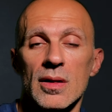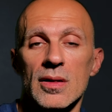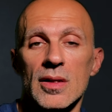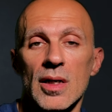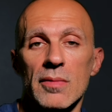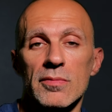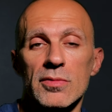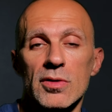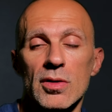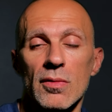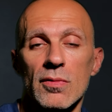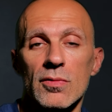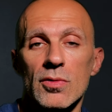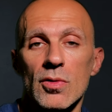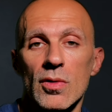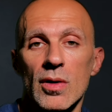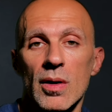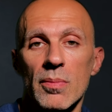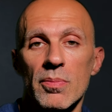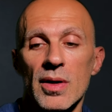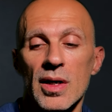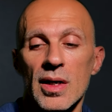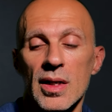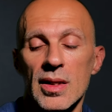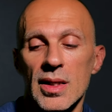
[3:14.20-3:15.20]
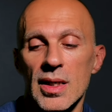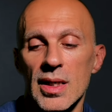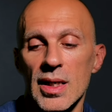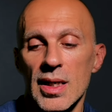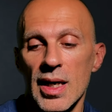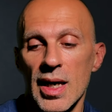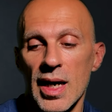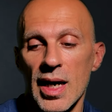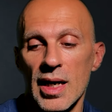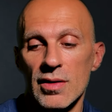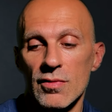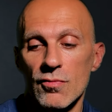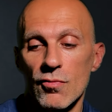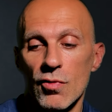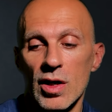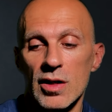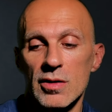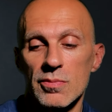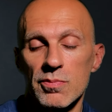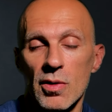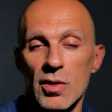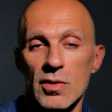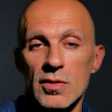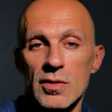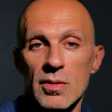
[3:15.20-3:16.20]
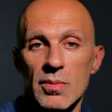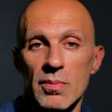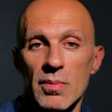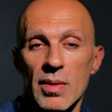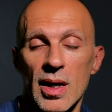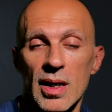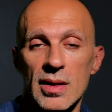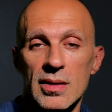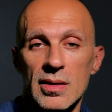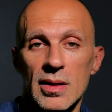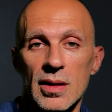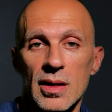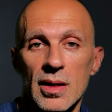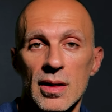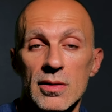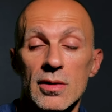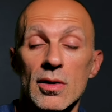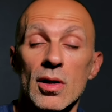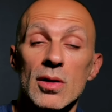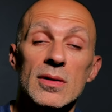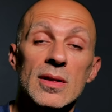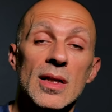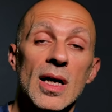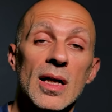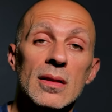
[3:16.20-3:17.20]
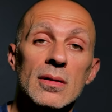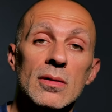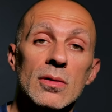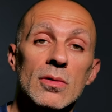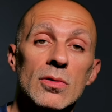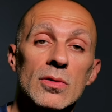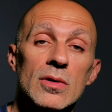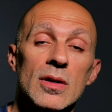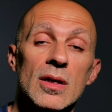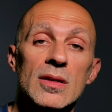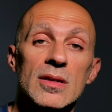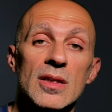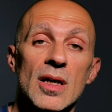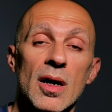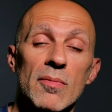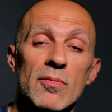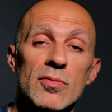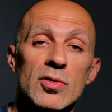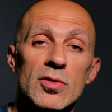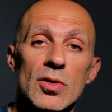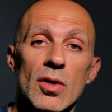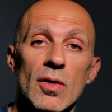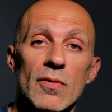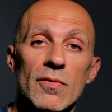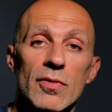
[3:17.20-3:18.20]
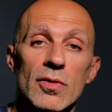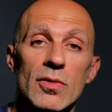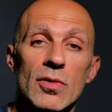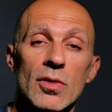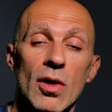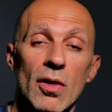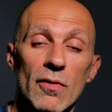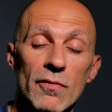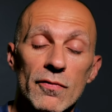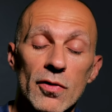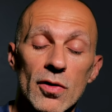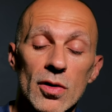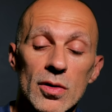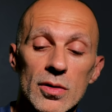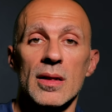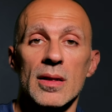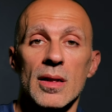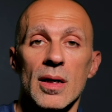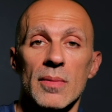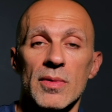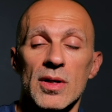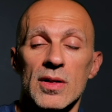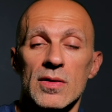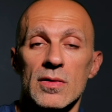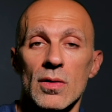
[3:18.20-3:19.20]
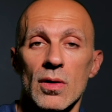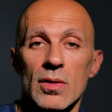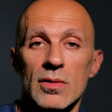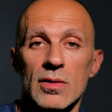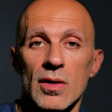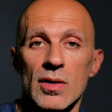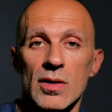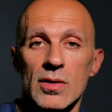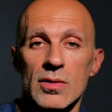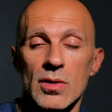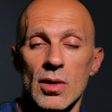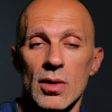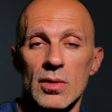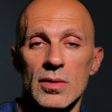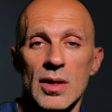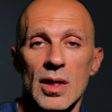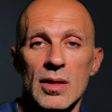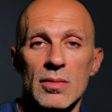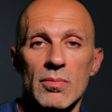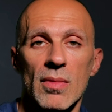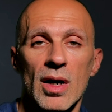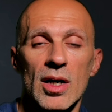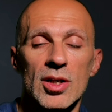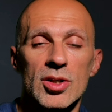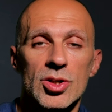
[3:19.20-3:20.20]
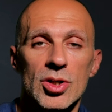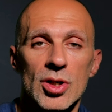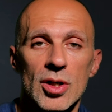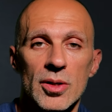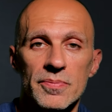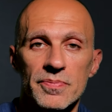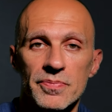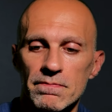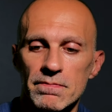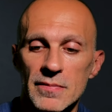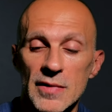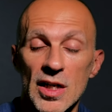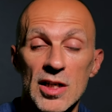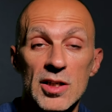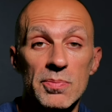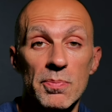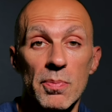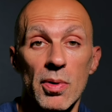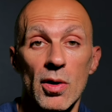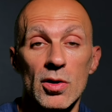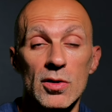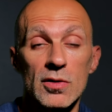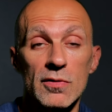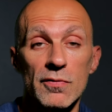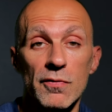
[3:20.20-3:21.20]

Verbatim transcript: terms of durability and response, but not that good in terms of comfort. The midsole, there is not that much exposed